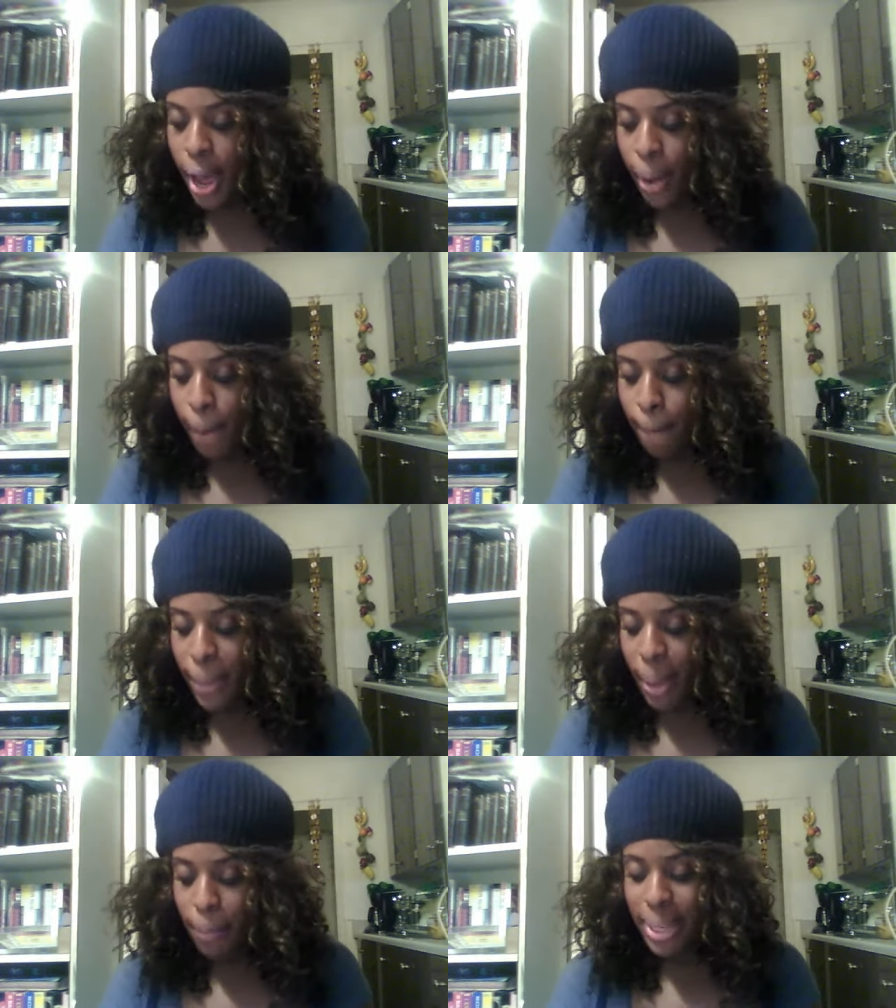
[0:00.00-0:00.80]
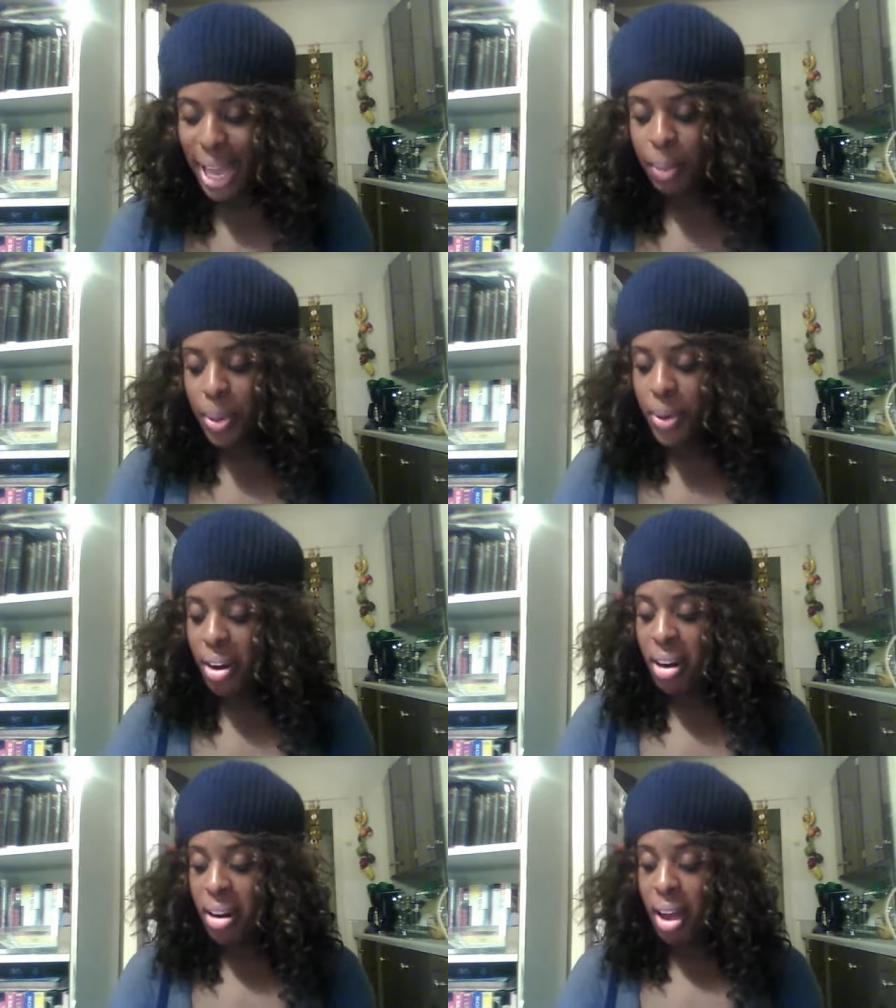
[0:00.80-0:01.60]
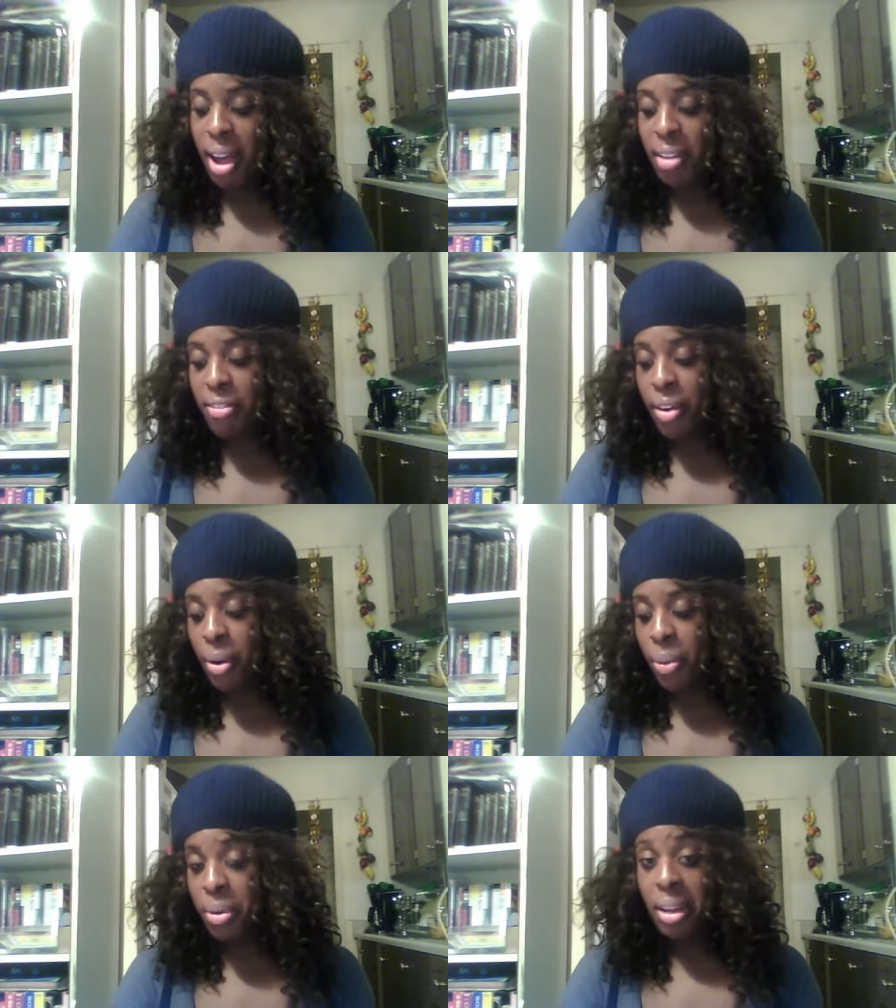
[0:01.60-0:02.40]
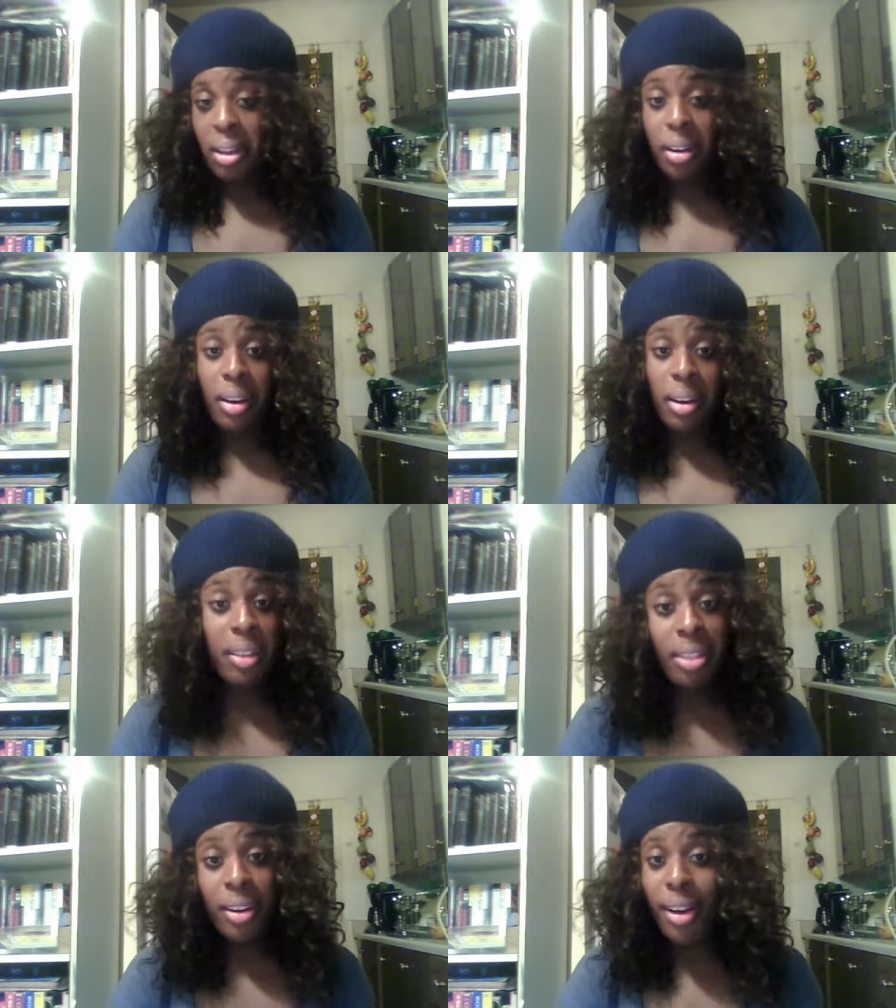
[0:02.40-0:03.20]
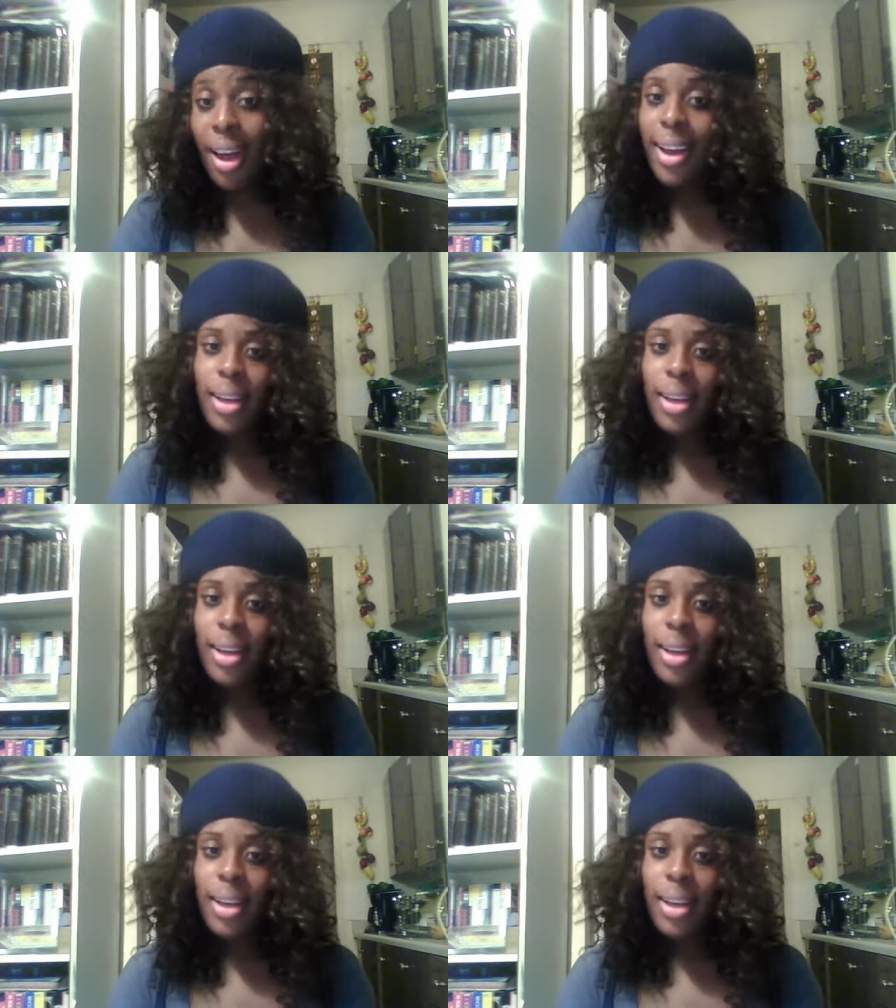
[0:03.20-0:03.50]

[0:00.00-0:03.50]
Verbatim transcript: Um, BlackBerry or iPhone, neither.